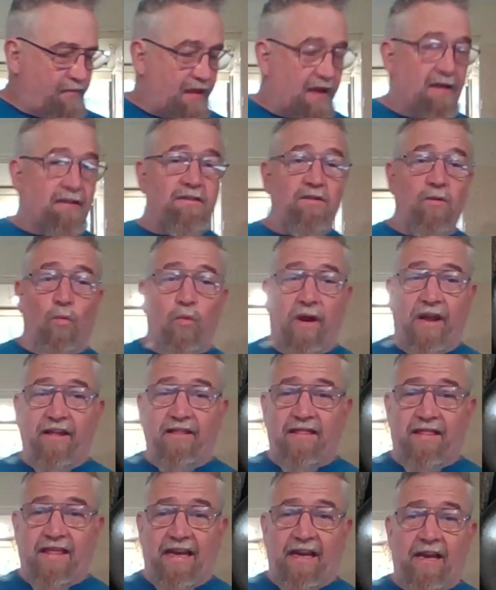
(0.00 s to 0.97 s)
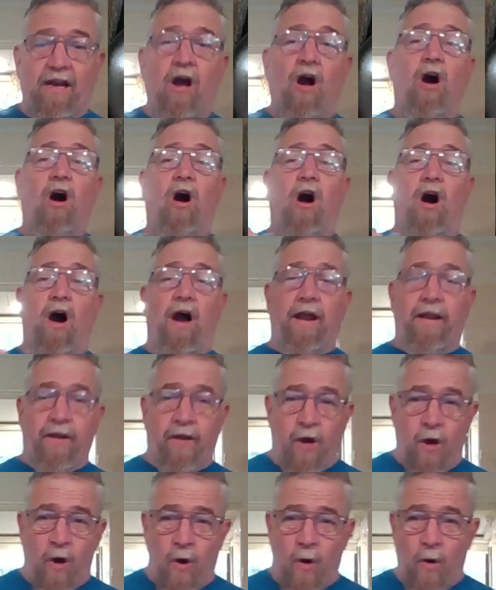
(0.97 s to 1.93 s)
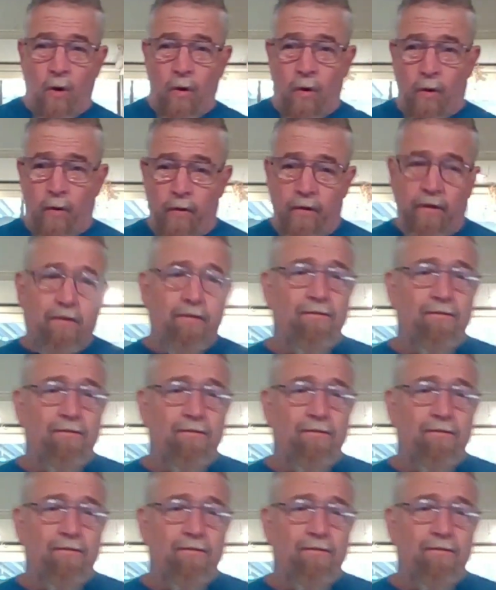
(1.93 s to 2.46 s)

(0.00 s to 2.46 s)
It's a weird thing, I know.